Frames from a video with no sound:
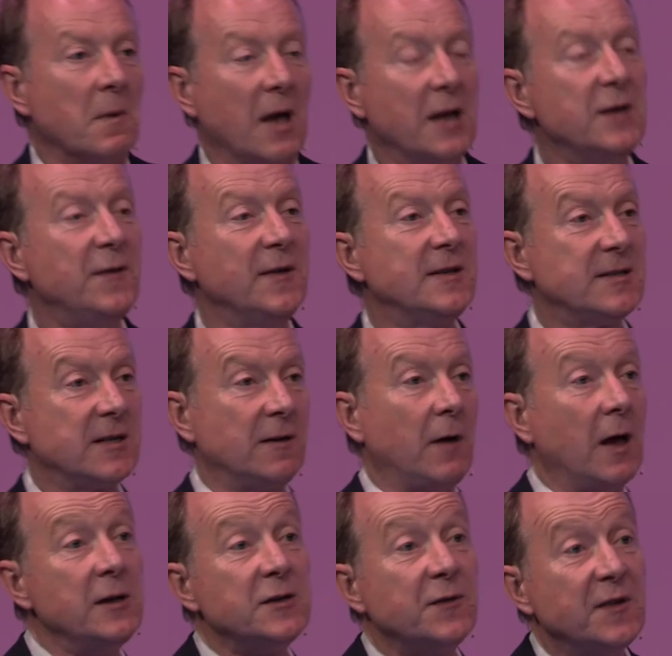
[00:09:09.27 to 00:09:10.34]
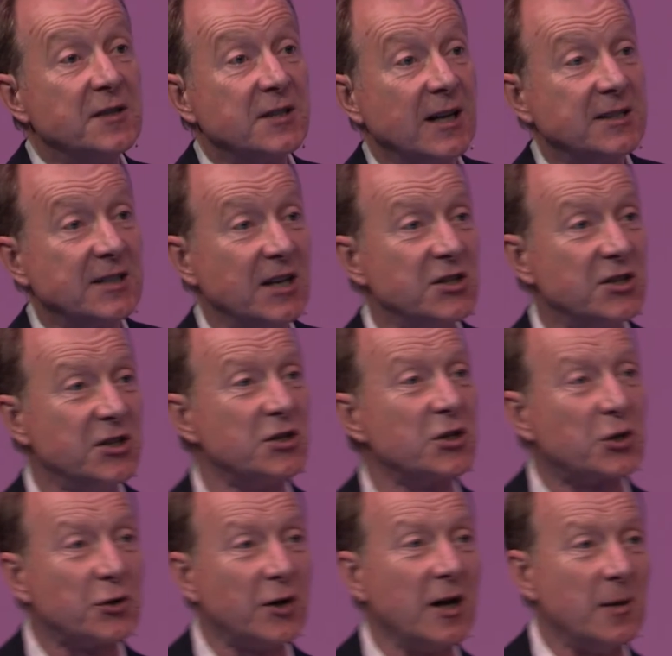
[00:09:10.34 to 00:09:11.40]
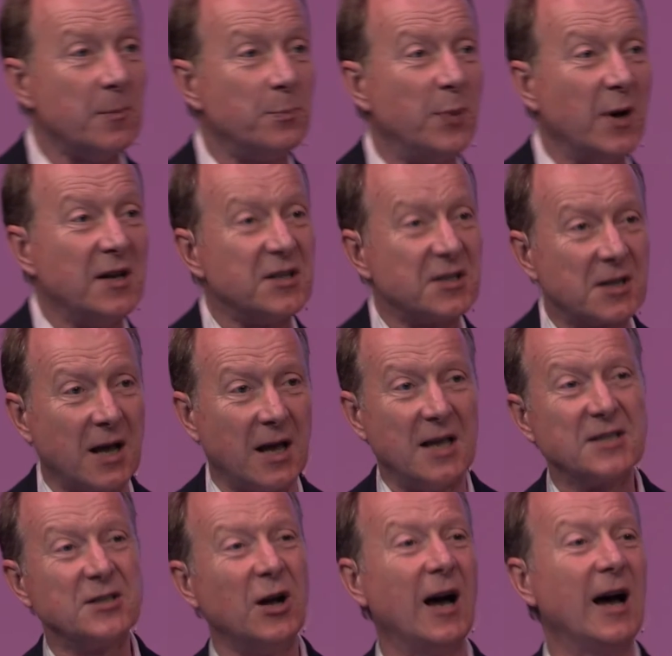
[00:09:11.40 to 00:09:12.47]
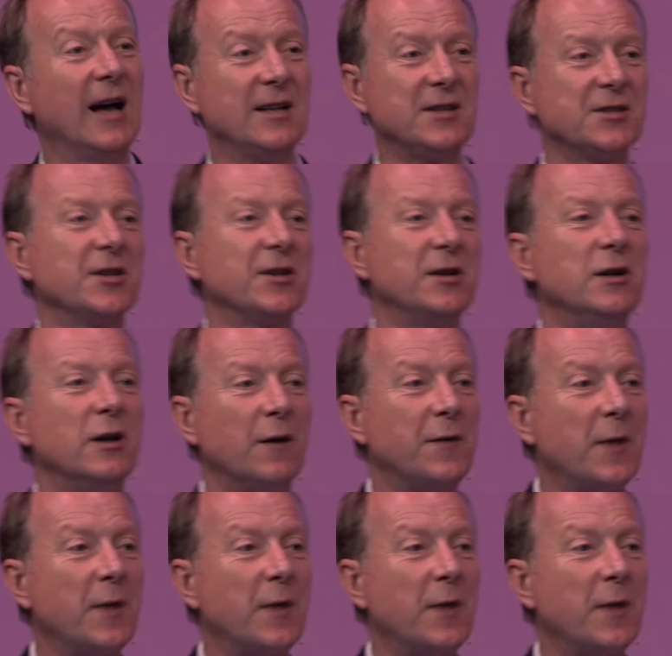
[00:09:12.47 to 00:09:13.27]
Individualisation is great, but it's not hands-on enough.